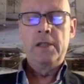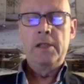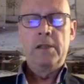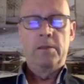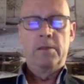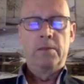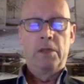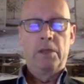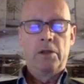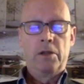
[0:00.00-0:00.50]
it
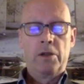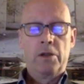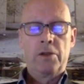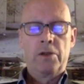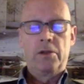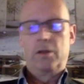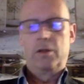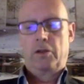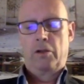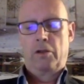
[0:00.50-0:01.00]
because
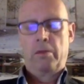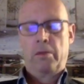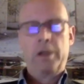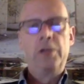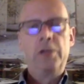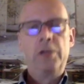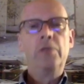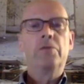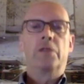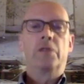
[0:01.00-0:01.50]

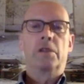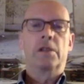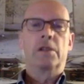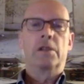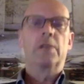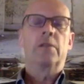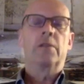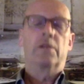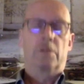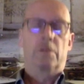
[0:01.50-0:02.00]
nobody uses
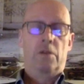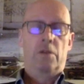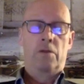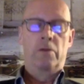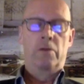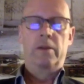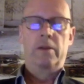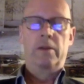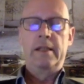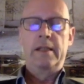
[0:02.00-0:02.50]
it.
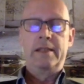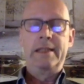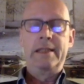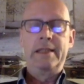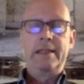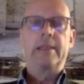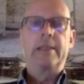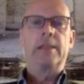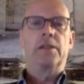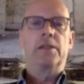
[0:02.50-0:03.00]
So they
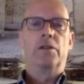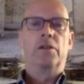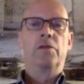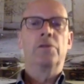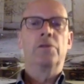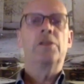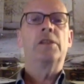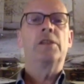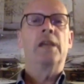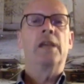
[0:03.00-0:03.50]
see it as
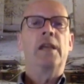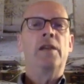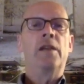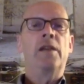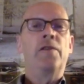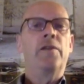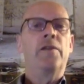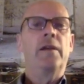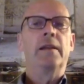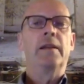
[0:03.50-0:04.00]

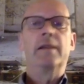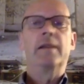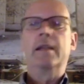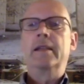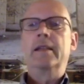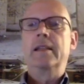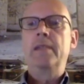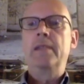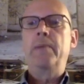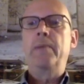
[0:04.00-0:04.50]
unsafe and they
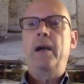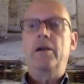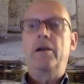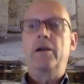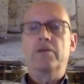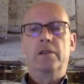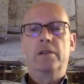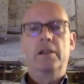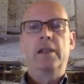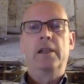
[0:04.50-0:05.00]
keep
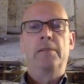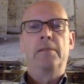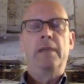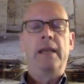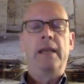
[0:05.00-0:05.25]
out. In